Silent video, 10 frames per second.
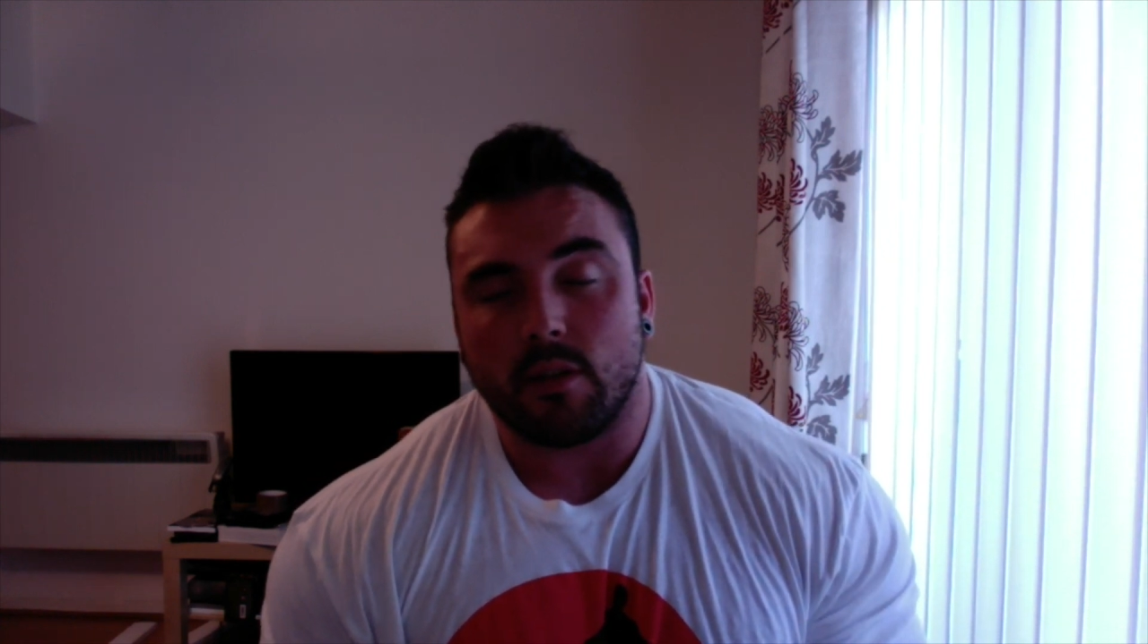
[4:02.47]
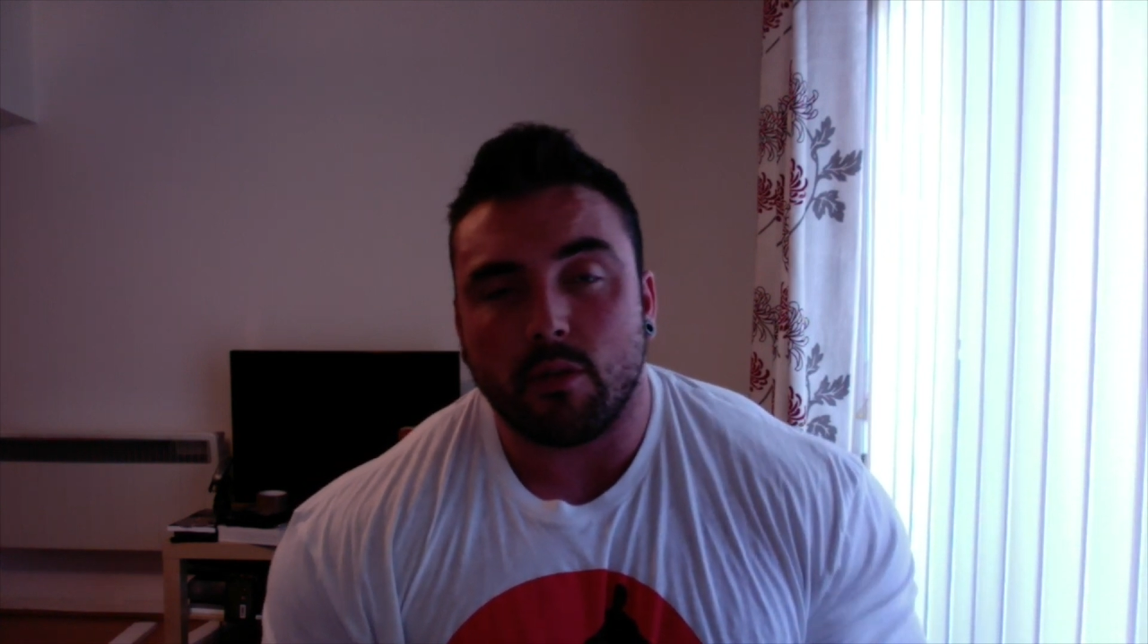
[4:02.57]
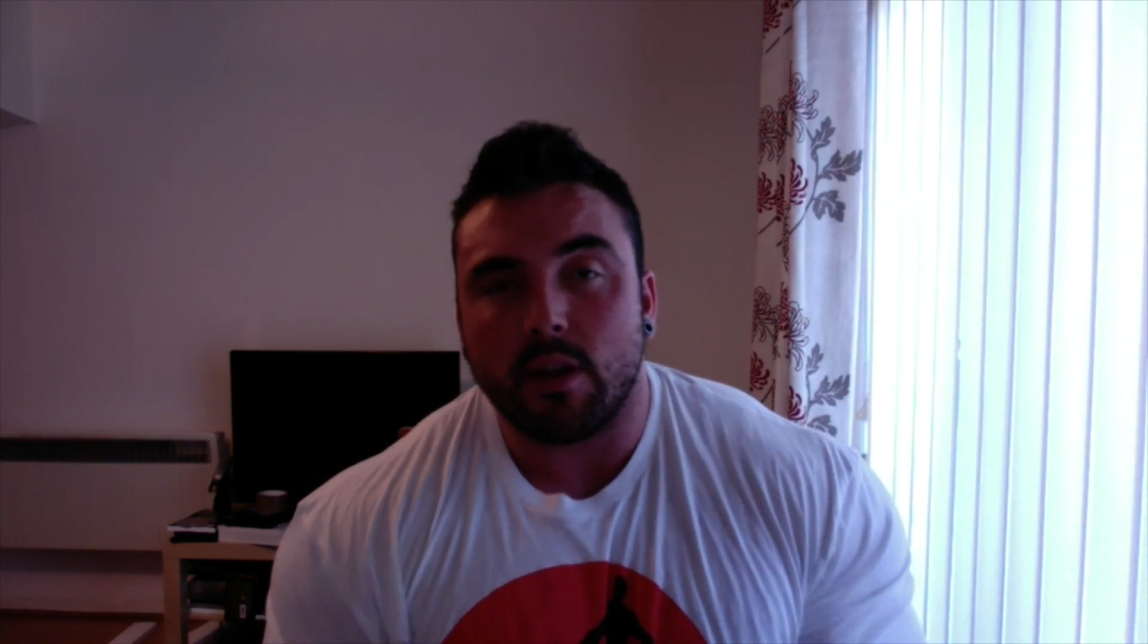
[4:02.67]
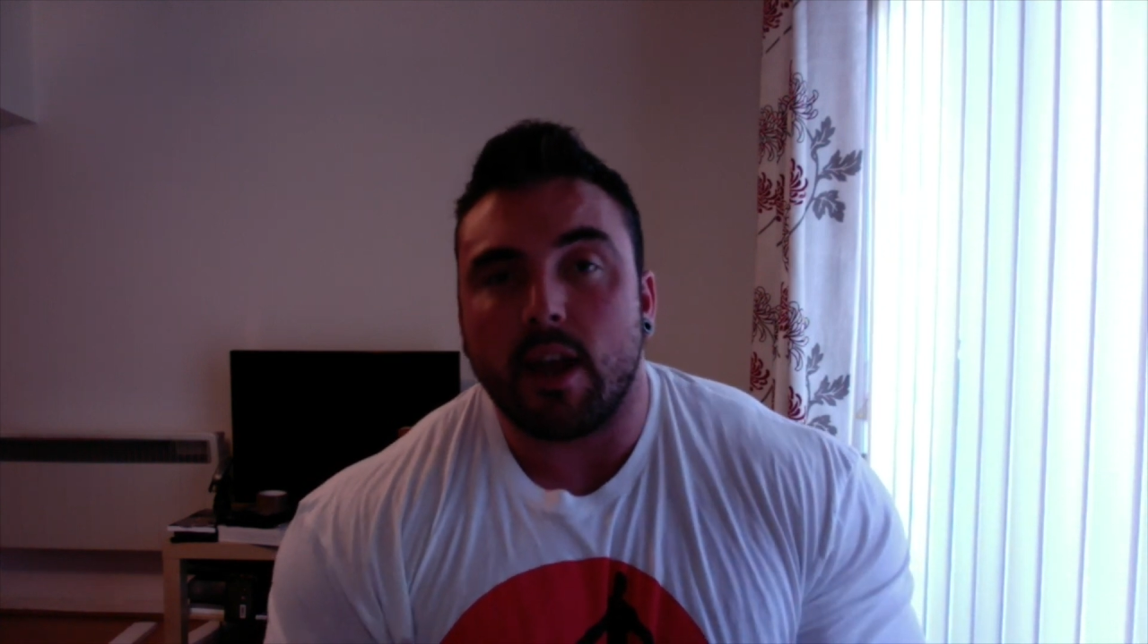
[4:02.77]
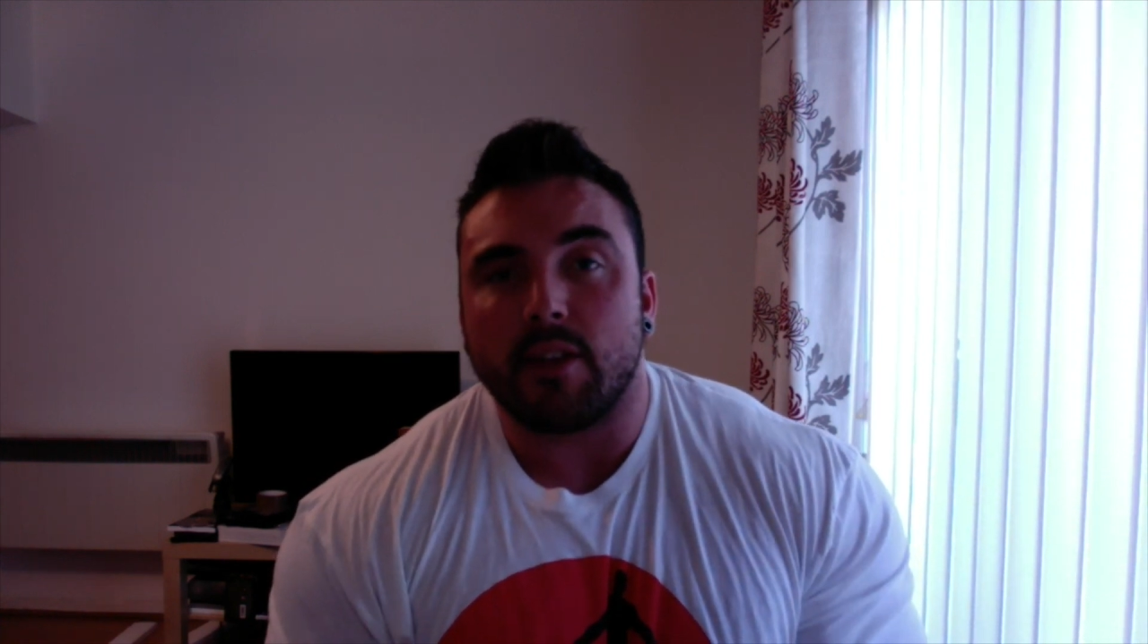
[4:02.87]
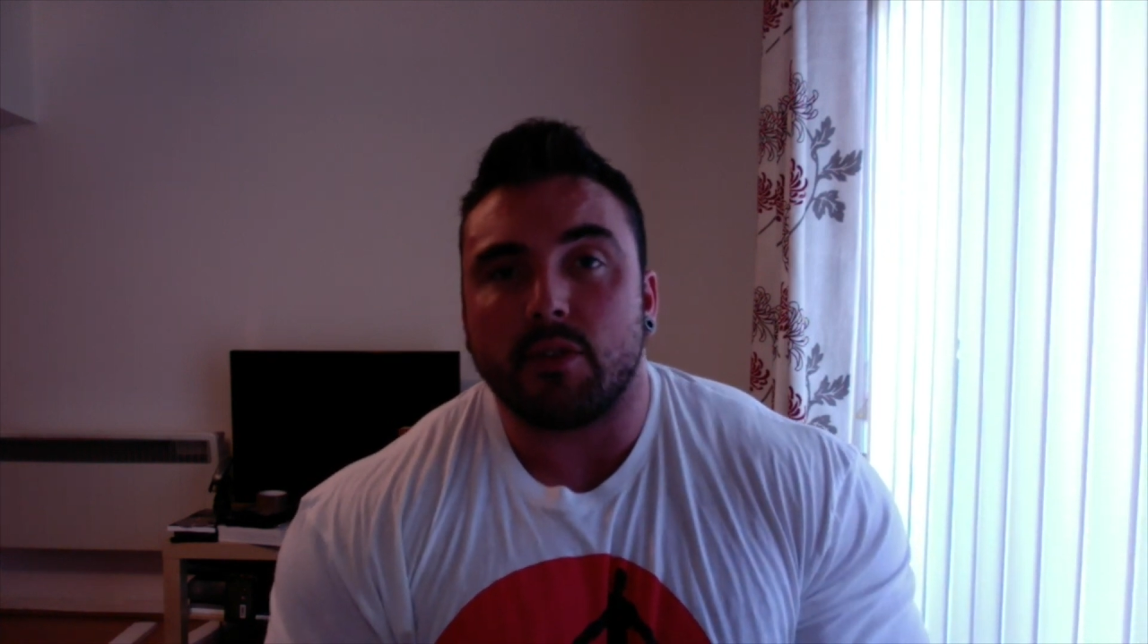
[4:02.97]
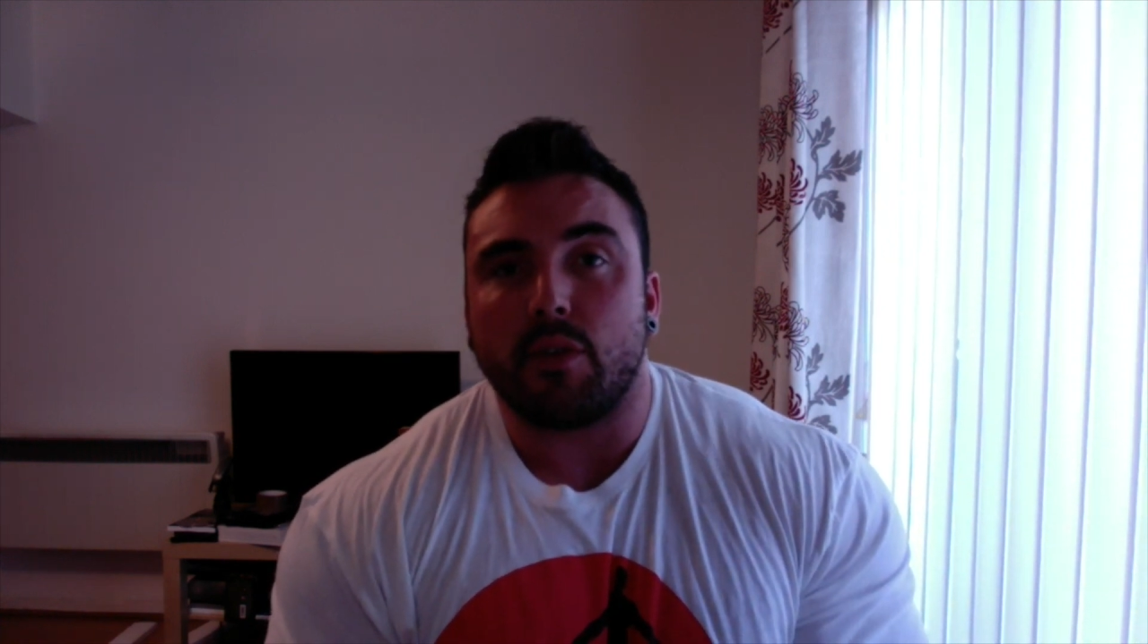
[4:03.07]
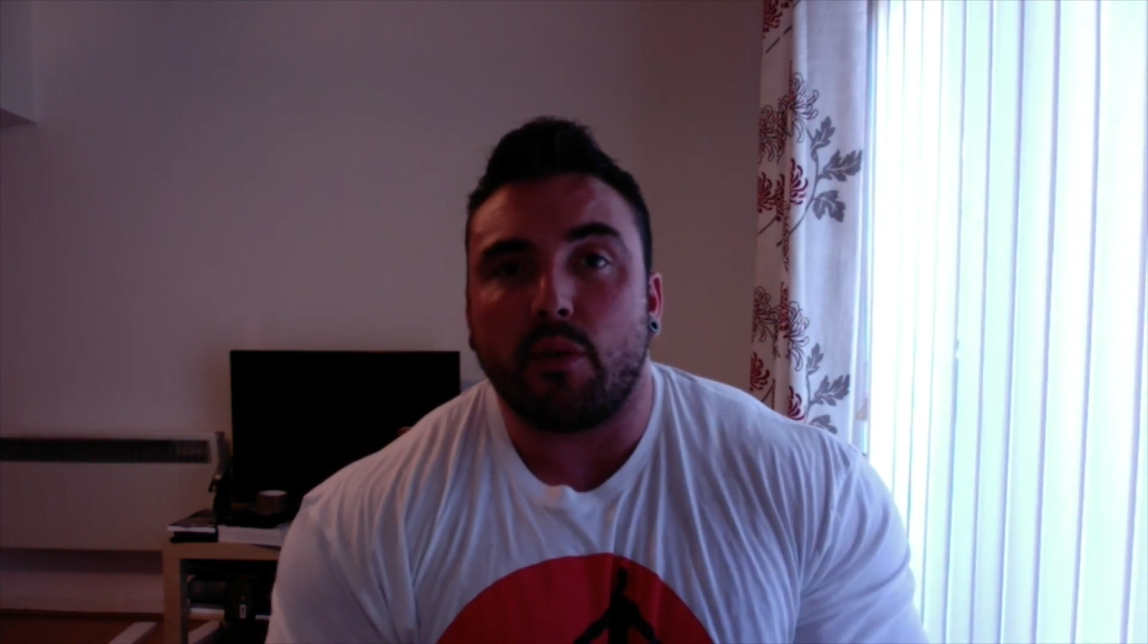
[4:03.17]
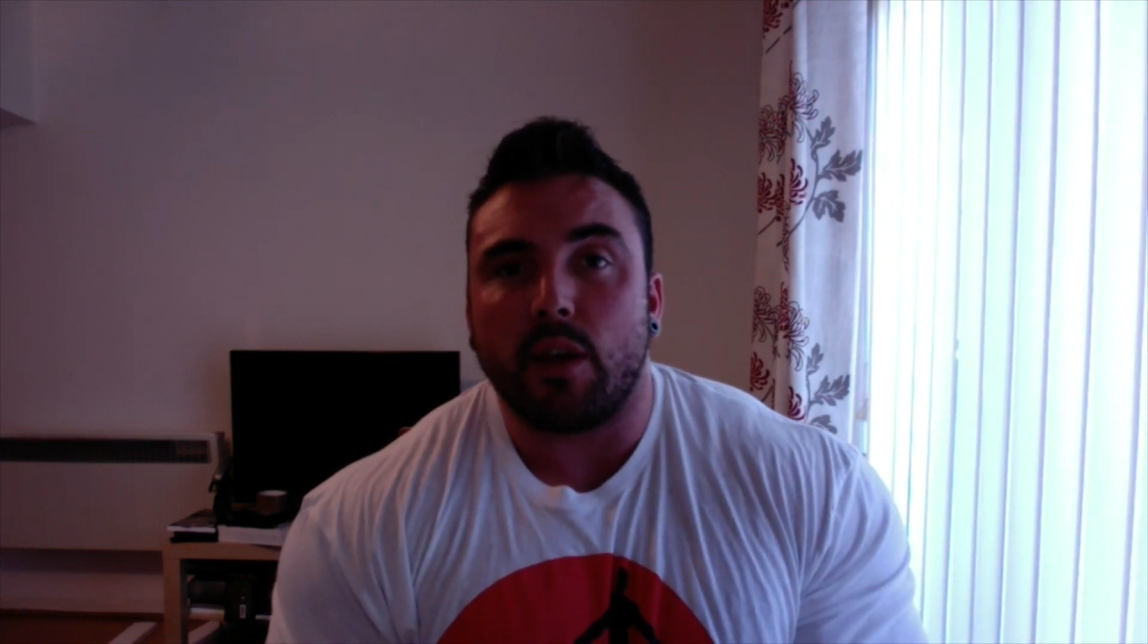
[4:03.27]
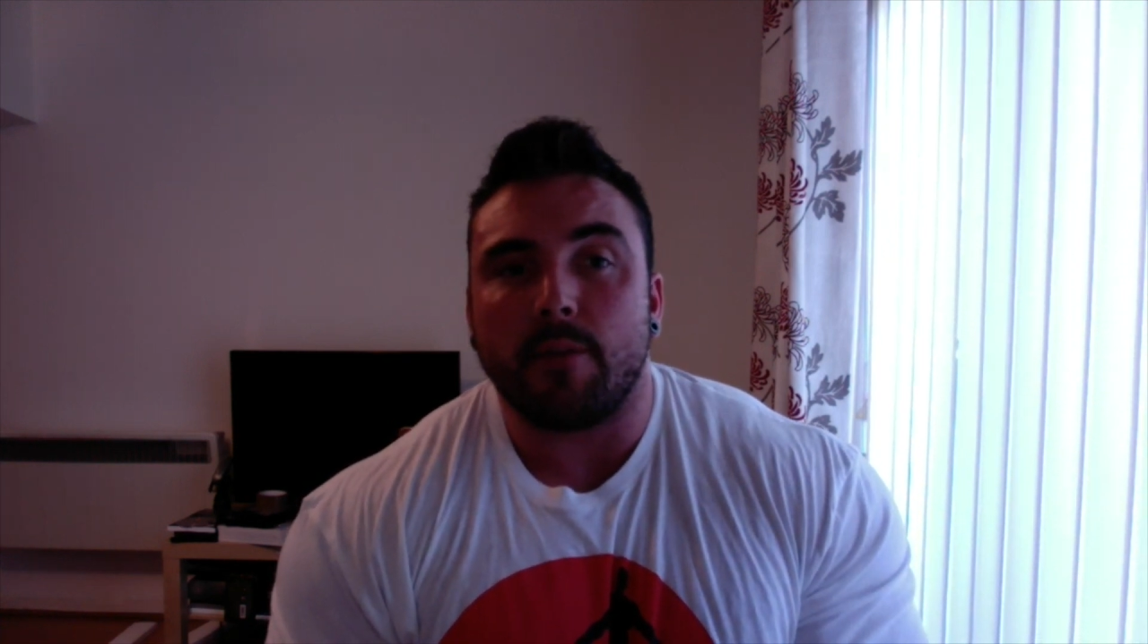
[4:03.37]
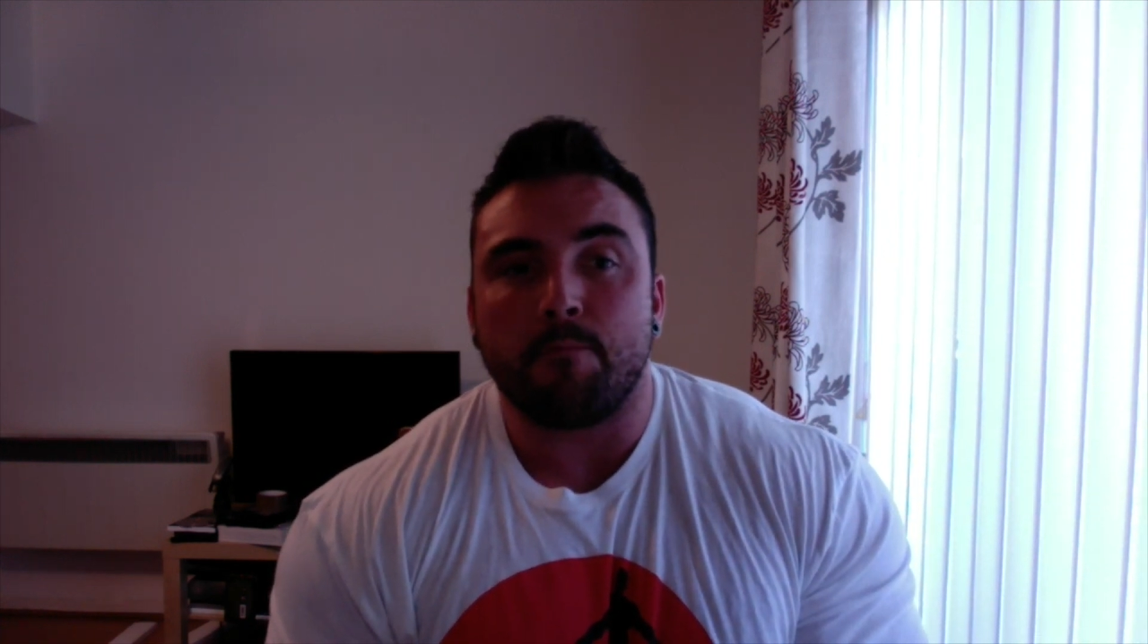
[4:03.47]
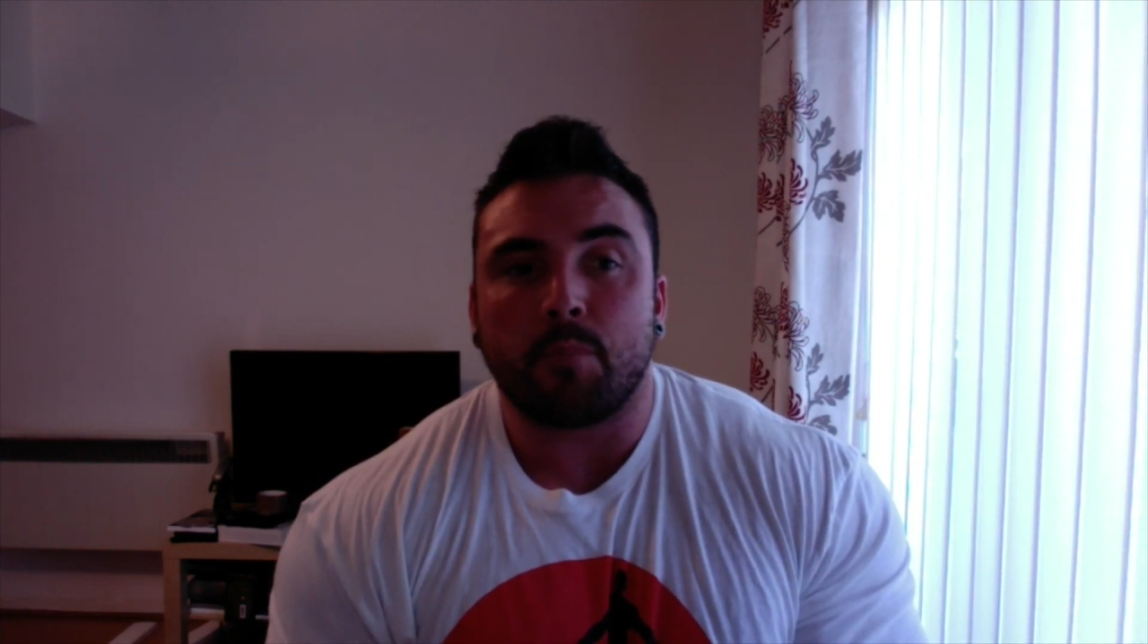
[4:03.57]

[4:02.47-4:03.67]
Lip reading: 3 days on your feet,